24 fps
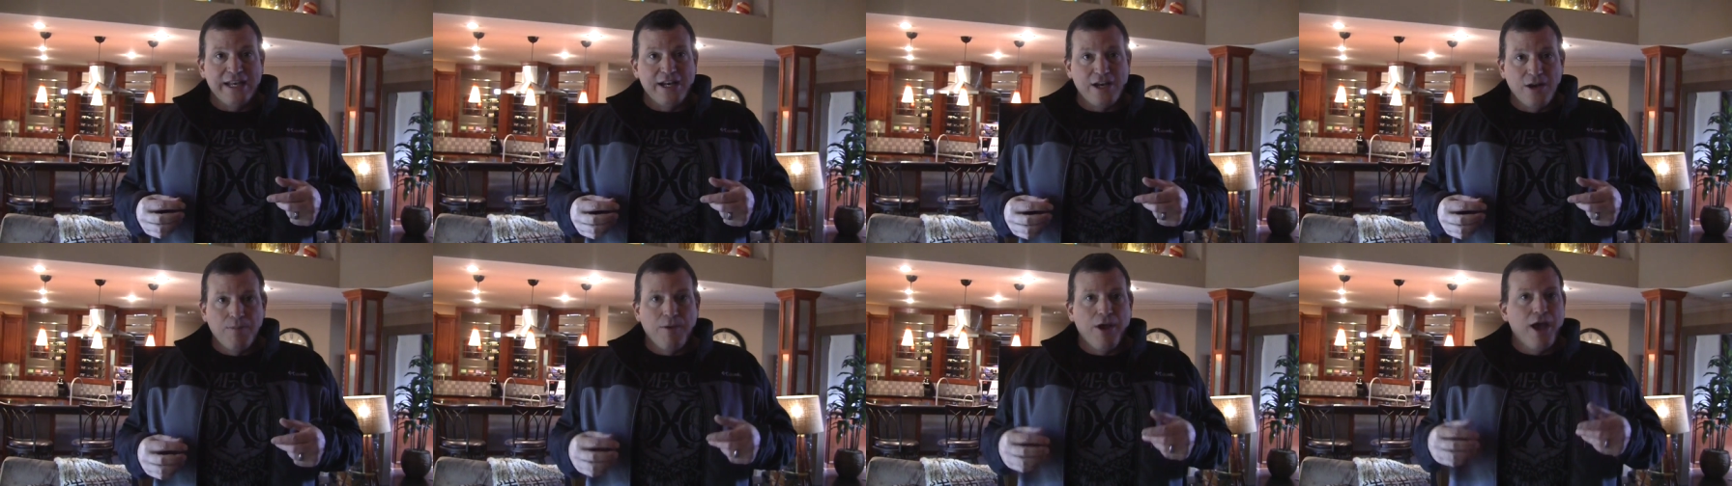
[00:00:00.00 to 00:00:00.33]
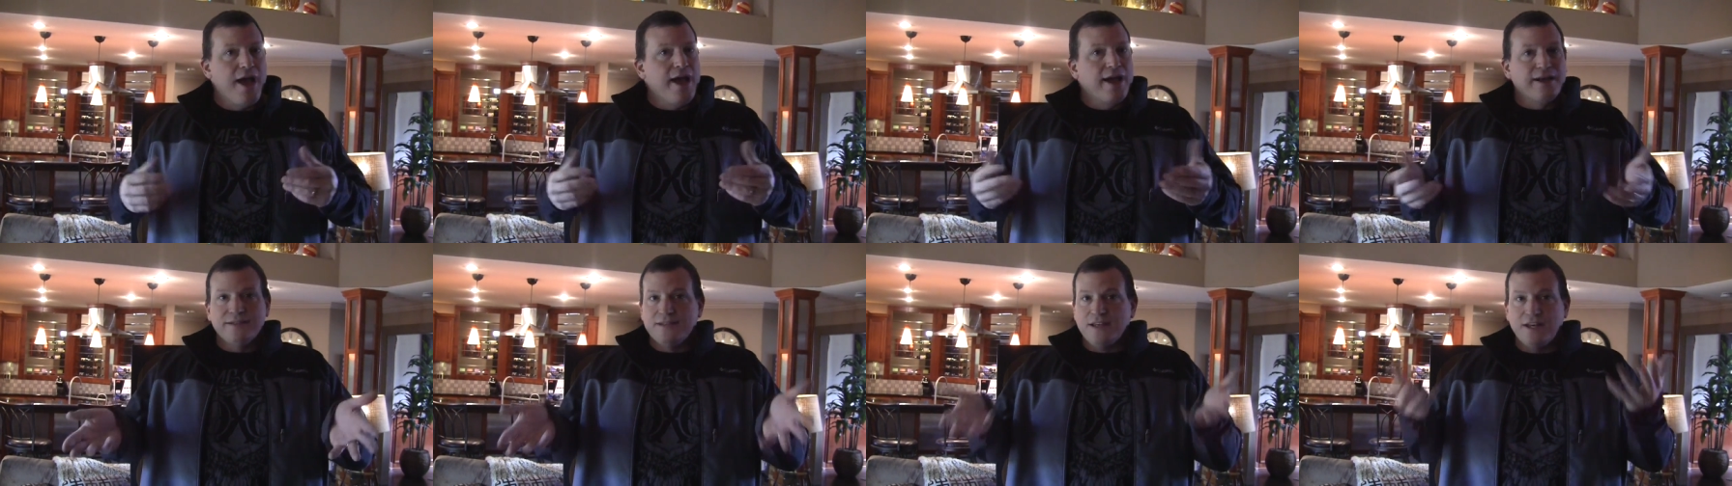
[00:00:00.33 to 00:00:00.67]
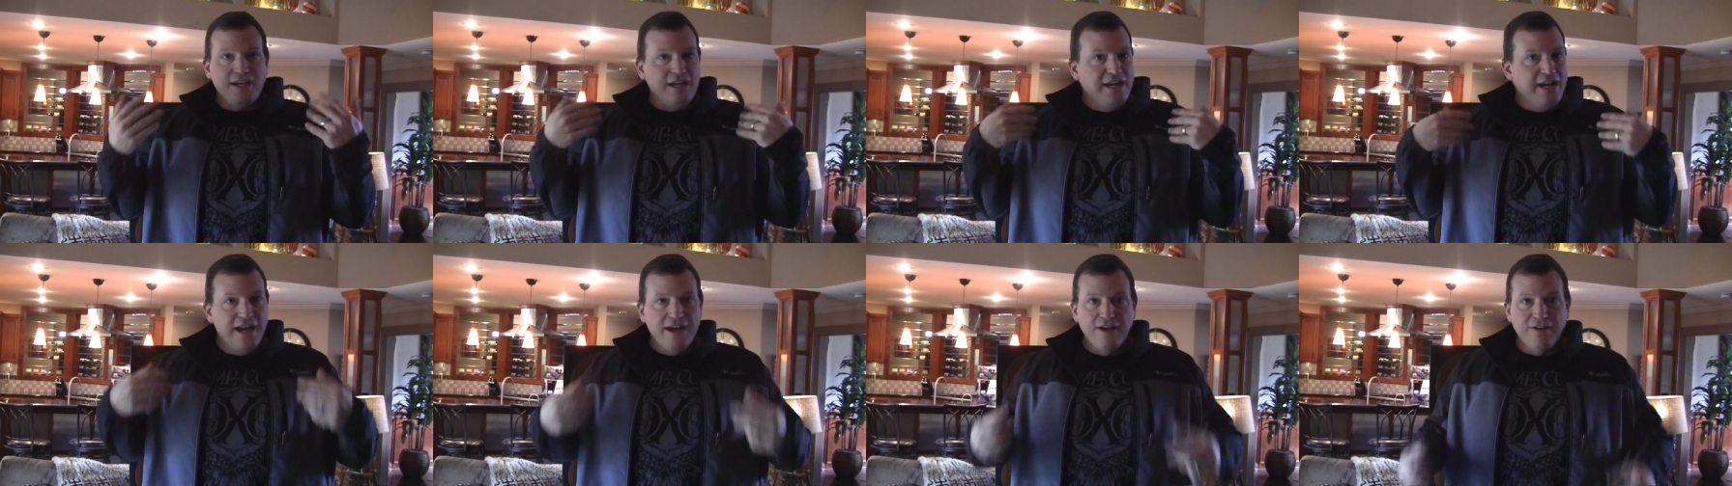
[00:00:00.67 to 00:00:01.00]
in your box and
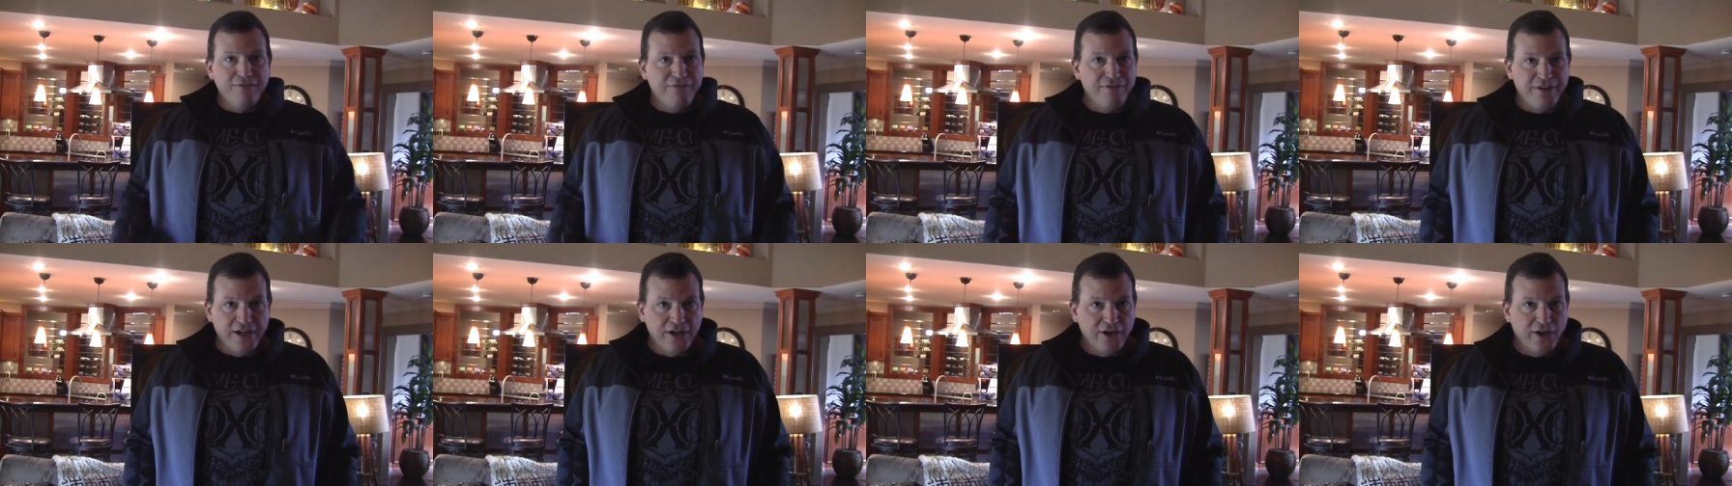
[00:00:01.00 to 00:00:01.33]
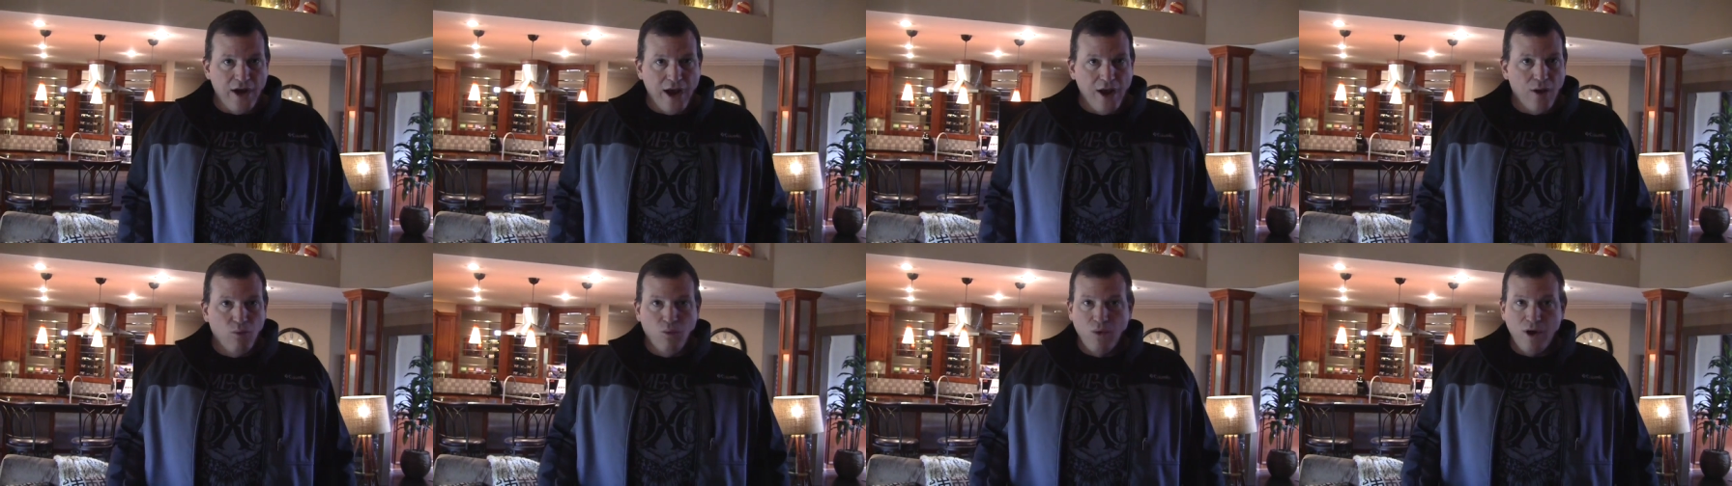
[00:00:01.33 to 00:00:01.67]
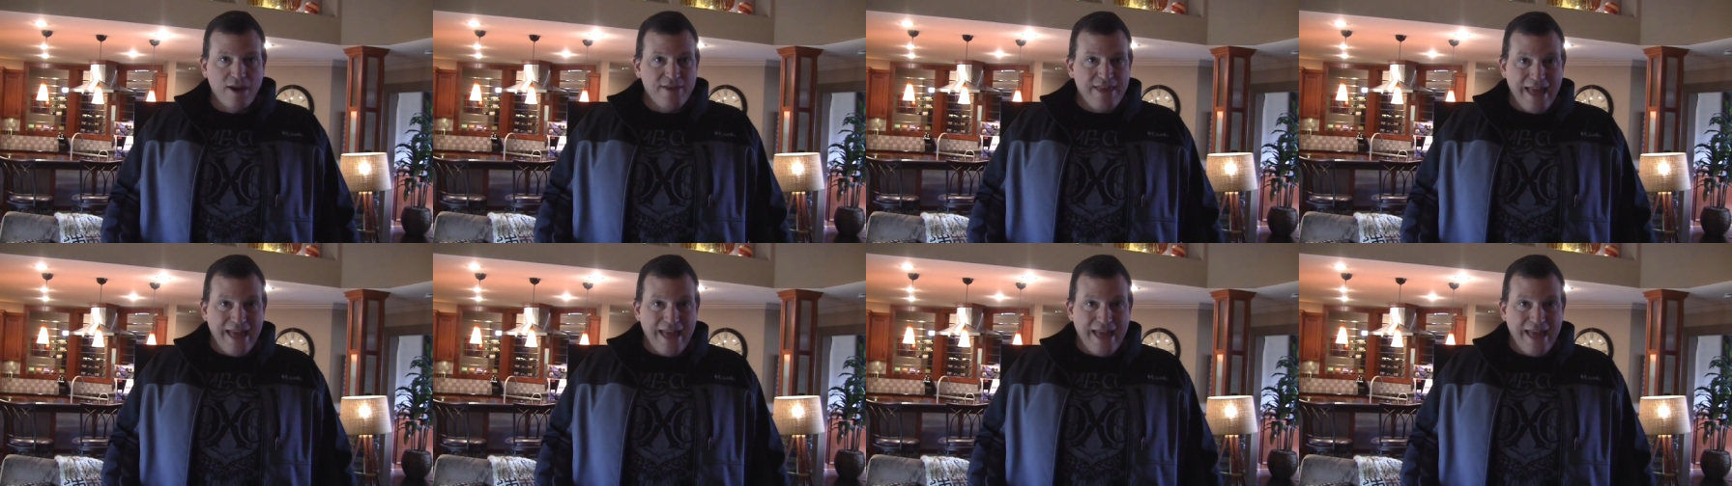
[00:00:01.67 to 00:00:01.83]
you need to figure out where